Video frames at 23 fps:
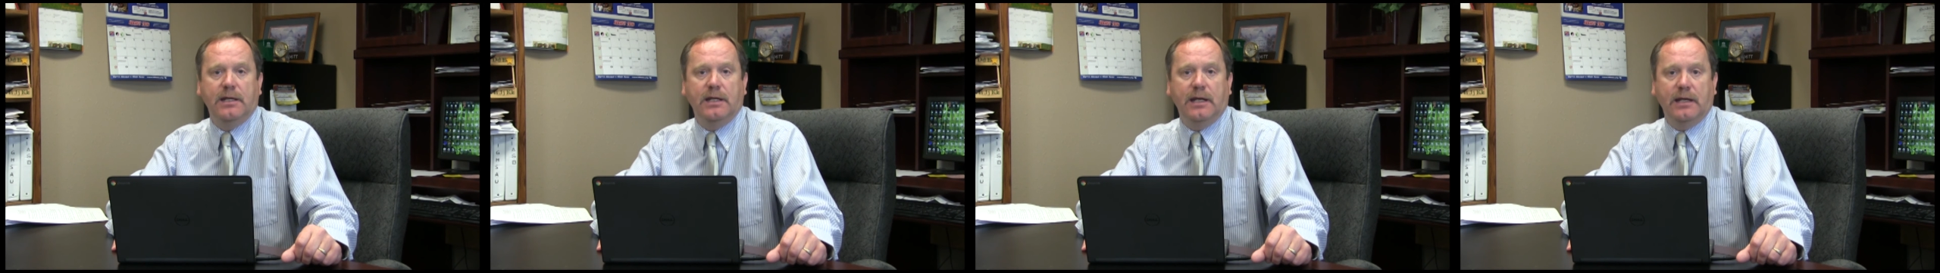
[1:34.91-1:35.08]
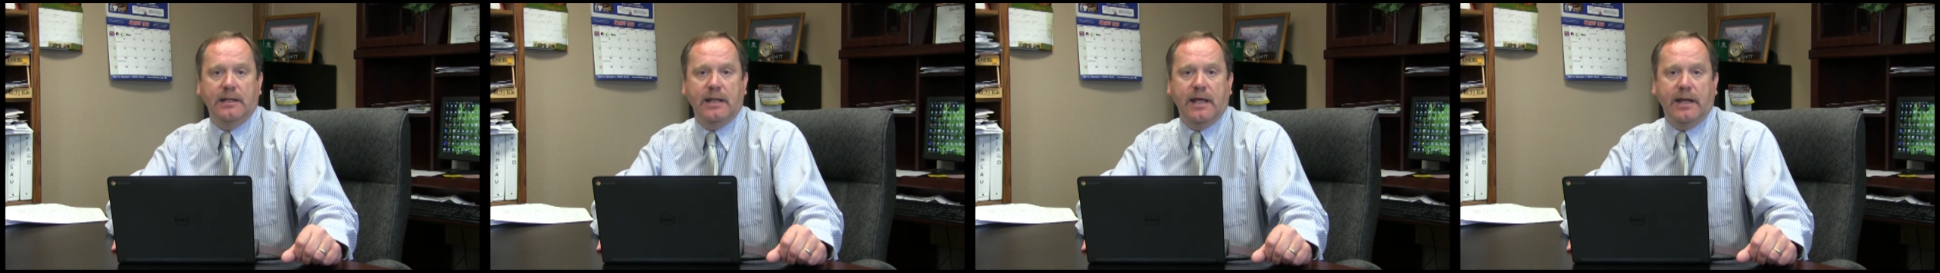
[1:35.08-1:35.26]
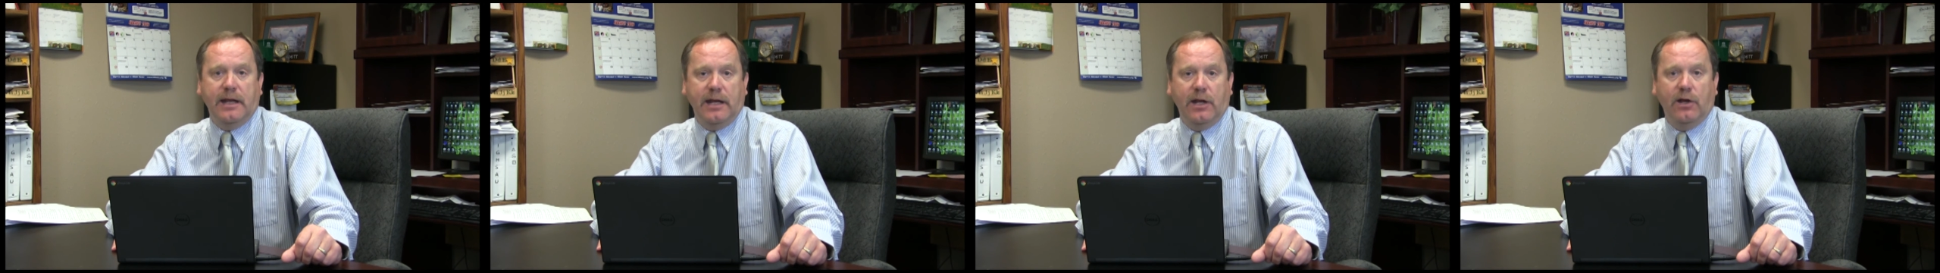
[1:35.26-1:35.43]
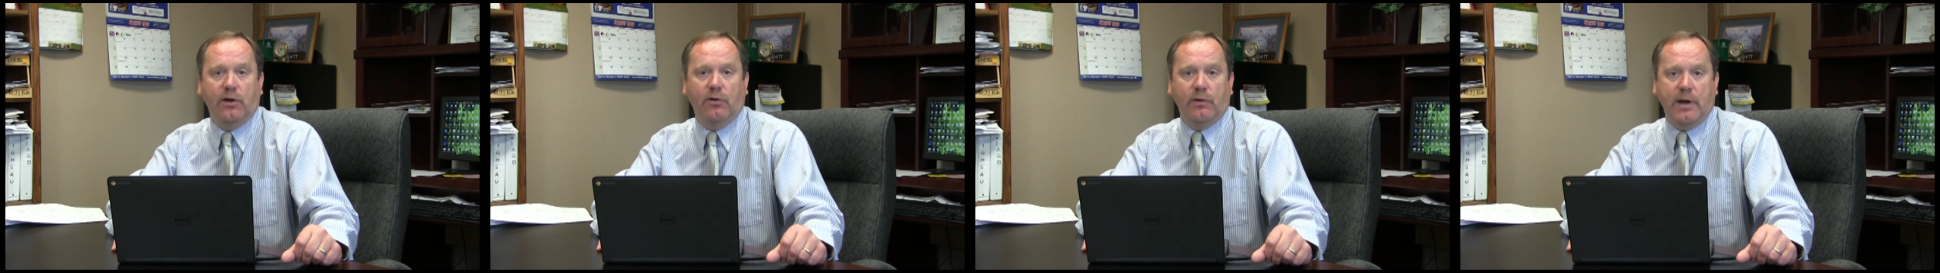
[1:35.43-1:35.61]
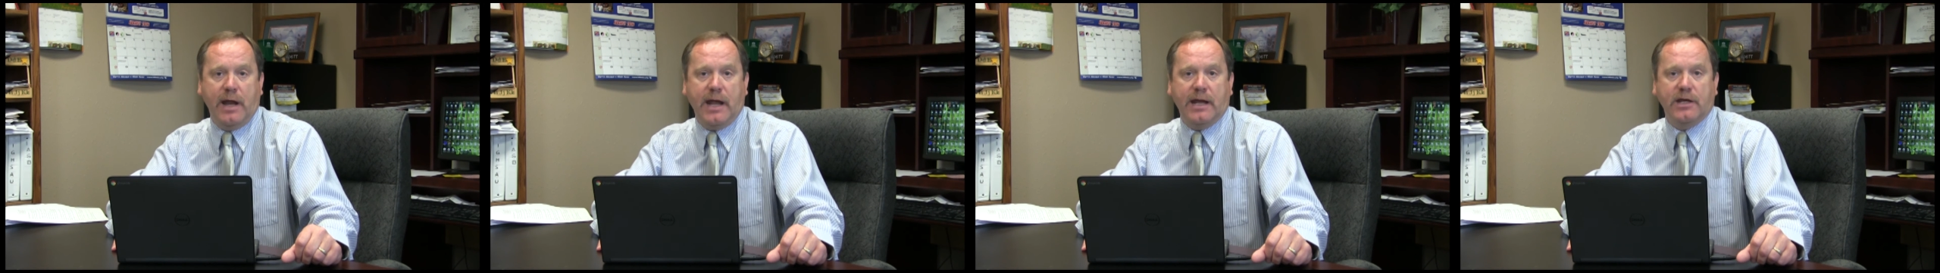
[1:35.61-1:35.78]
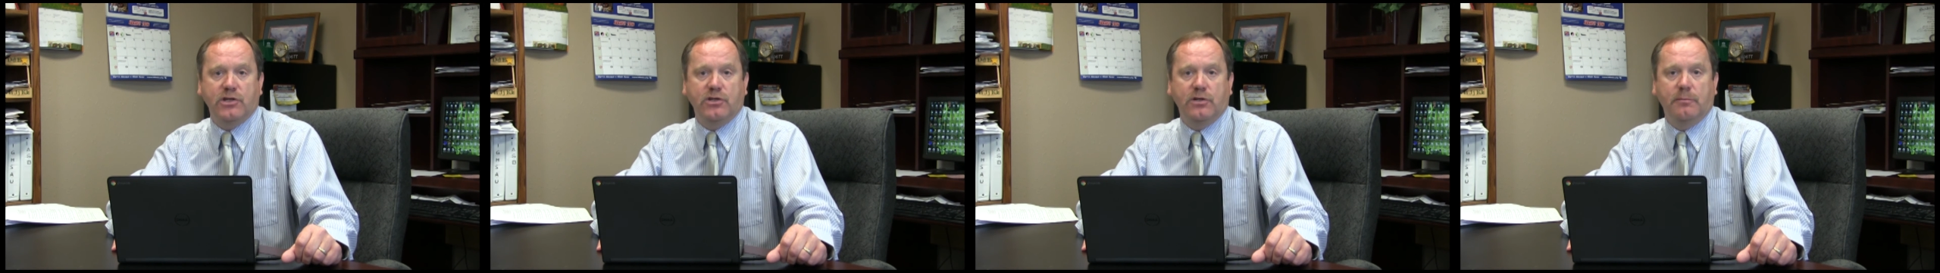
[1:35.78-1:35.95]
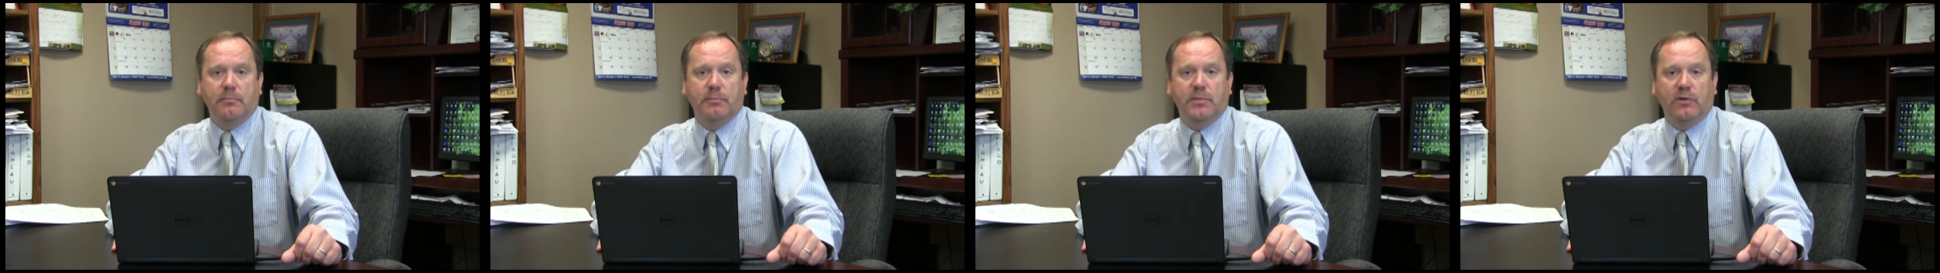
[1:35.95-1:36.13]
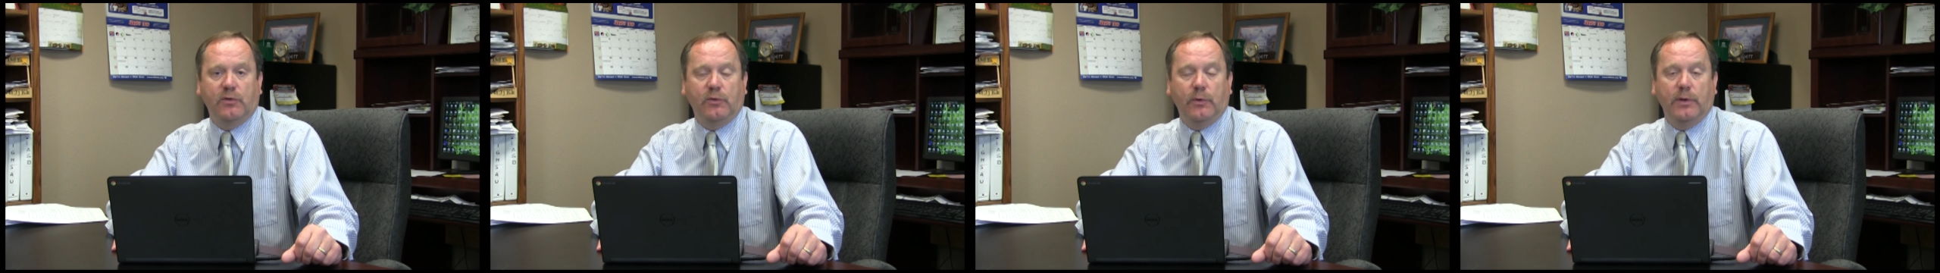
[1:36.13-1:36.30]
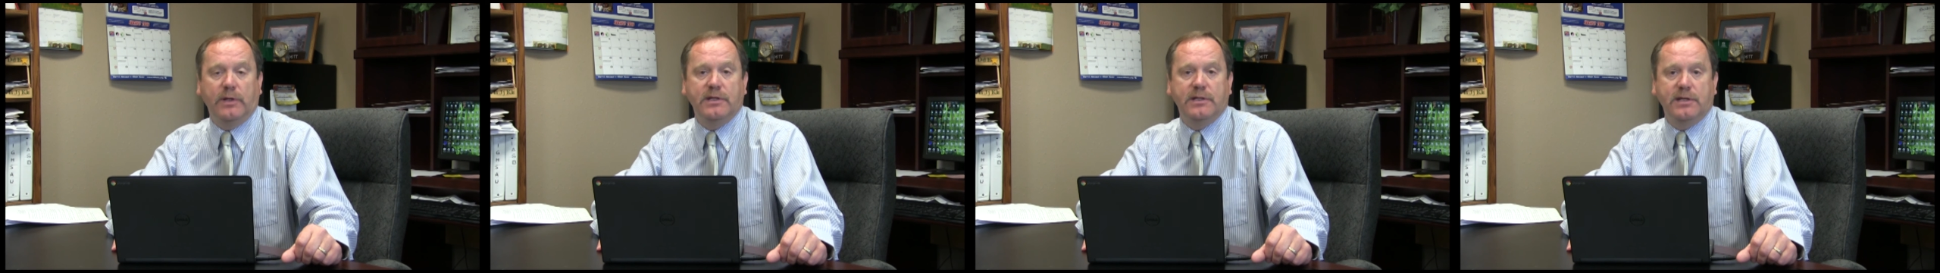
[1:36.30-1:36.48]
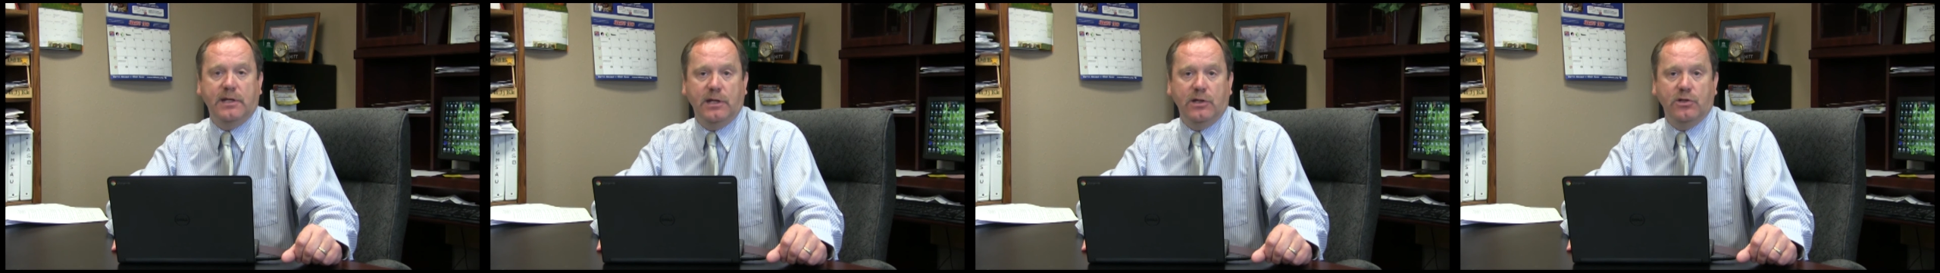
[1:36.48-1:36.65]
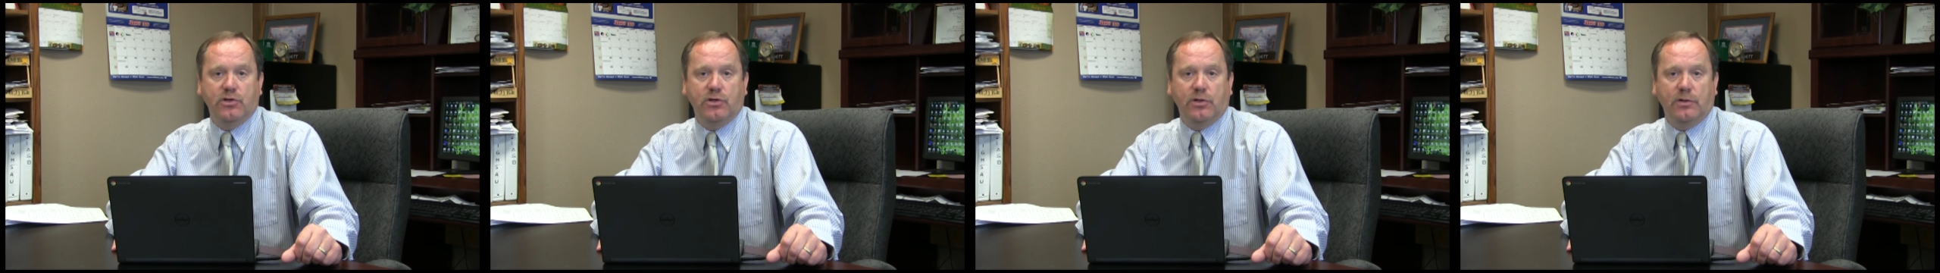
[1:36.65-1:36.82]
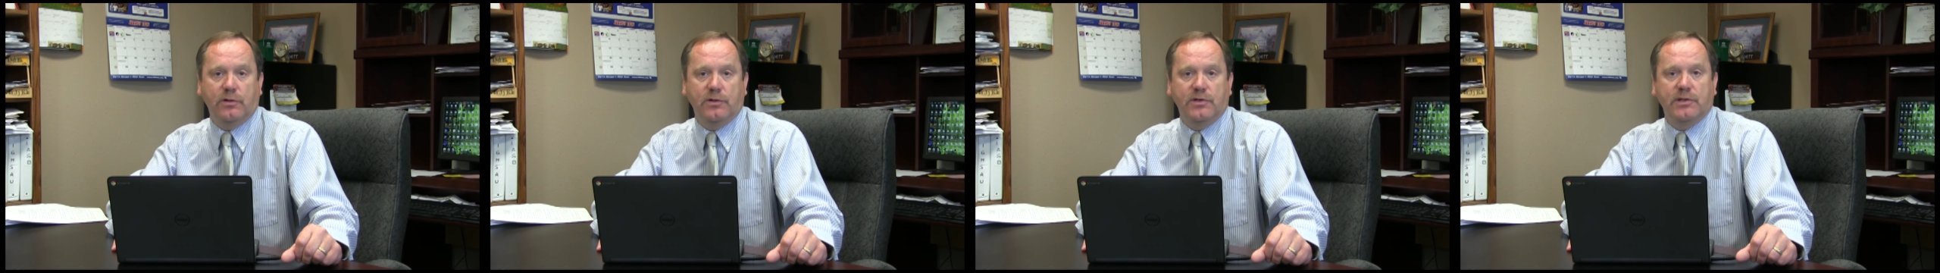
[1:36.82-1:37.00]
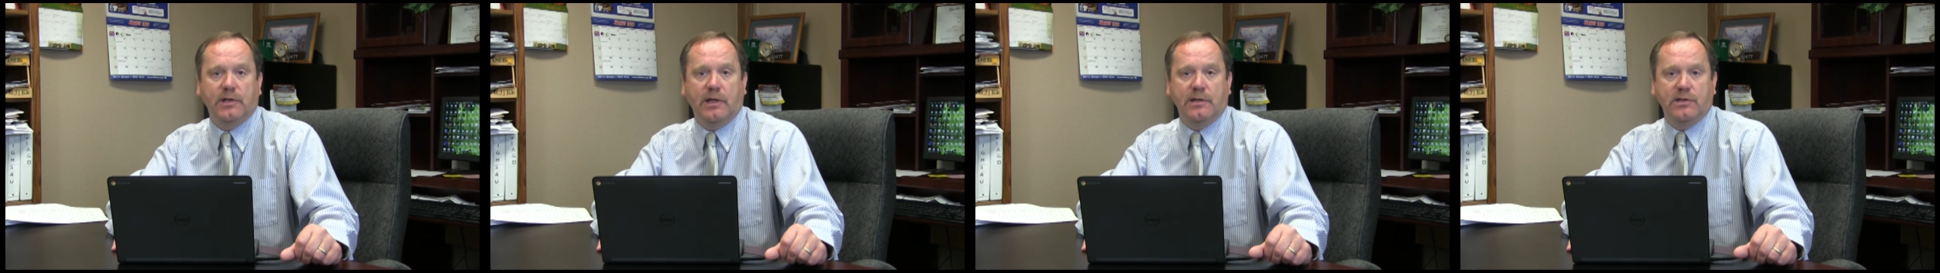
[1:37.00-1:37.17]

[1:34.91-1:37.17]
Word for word: in that interaction between teachers